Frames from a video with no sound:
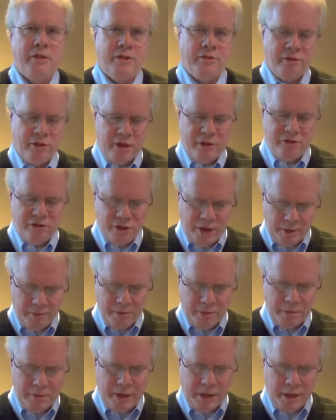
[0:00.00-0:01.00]
that
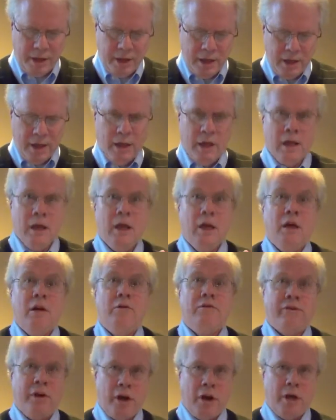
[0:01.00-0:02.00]
seem to be
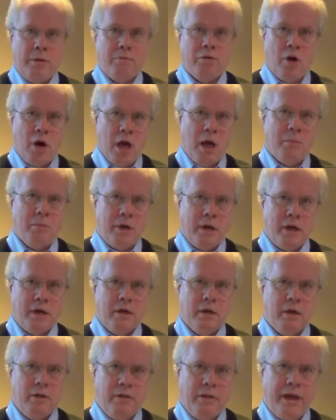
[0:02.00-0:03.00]
fairly prominent
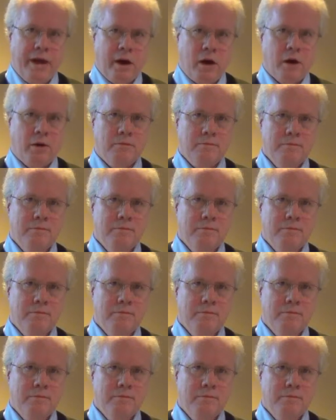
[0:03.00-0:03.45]
there.